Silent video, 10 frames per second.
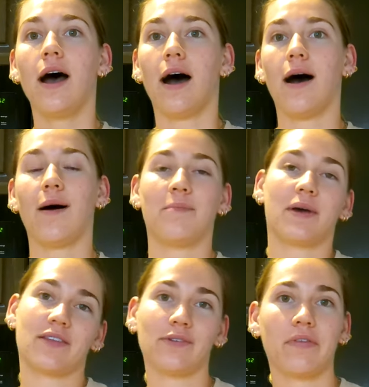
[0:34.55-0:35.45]
But
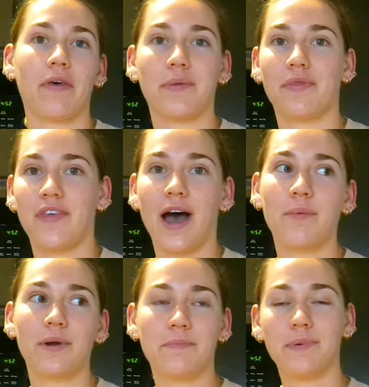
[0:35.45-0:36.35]
I thought that that
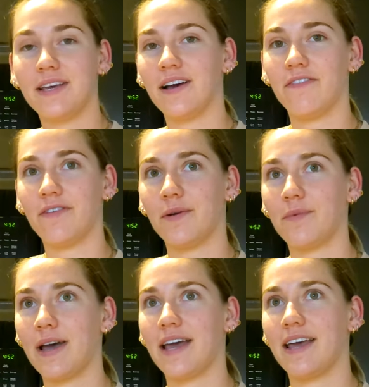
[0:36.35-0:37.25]
would be a fun
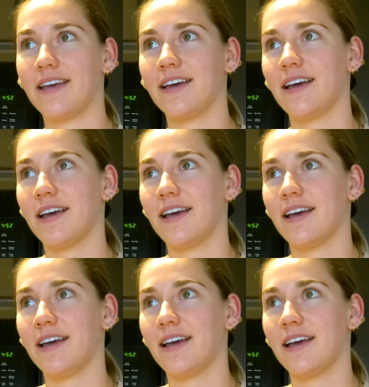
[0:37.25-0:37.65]
way